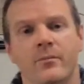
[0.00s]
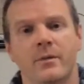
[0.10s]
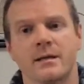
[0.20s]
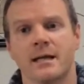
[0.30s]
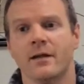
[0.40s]

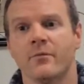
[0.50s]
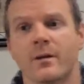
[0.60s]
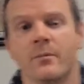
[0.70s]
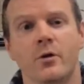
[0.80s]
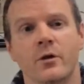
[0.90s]
Myself, my
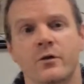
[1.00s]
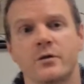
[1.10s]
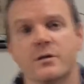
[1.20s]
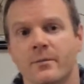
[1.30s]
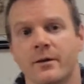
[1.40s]

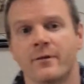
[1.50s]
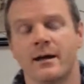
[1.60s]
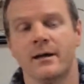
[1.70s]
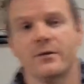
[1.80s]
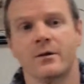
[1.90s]
brothers, and my
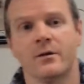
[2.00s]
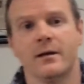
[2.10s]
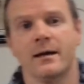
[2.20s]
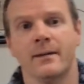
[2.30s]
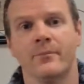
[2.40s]
father.
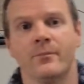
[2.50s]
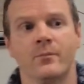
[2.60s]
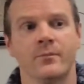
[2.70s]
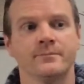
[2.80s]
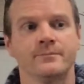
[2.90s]

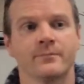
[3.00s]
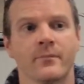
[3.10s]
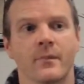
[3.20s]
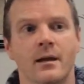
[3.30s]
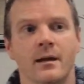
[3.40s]

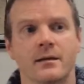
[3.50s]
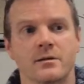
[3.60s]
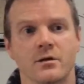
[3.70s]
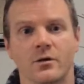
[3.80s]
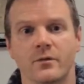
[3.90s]

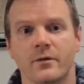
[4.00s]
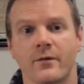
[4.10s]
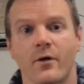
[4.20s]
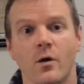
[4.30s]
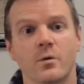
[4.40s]
So
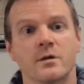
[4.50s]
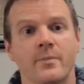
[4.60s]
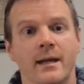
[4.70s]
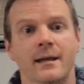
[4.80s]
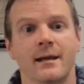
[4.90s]
they've always
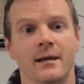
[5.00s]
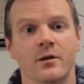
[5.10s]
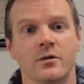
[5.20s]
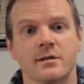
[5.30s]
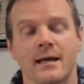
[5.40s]
been in
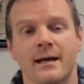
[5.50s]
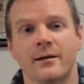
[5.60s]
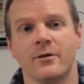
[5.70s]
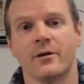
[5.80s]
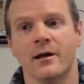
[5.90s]
use at
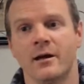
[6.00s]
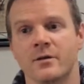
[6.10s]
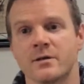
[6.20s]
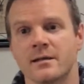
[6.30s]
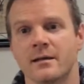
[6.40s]
our
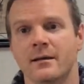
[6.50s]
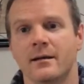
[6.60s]
house.